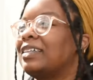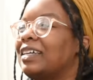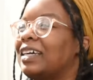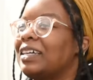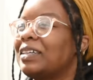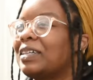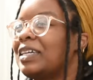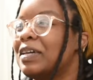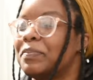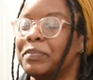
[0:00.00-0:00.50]
in, I
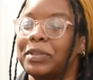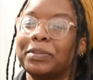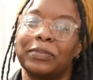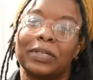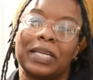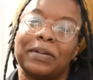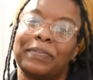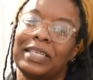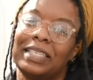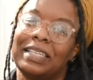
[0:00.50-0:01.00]
can't remember
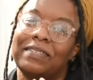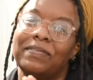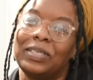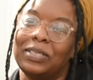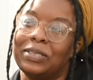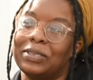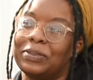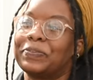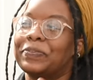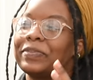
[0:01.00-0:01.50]
when I made that
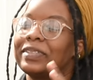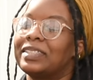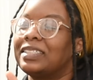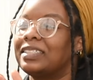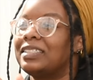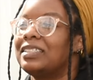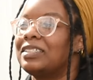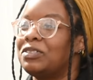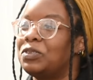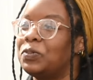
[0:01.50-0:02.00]
video.
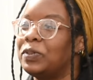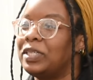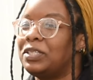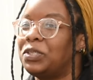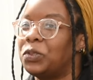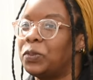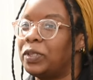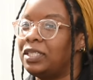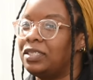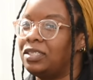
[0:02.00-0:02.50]

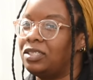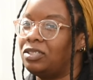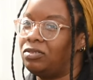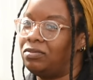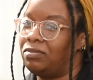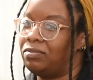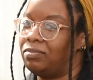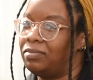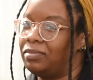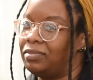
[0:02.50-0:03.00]
2022.
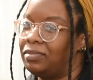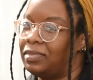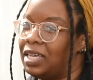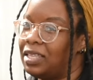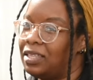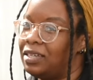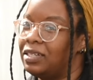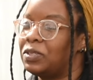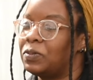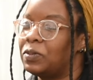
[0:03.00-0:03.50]
I
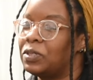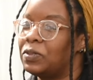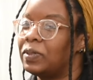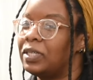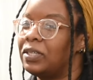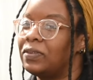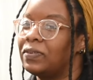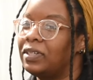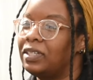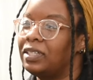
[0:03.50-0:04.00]
think
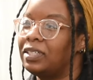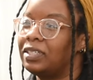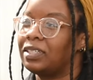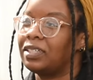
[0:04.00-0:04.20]
2023.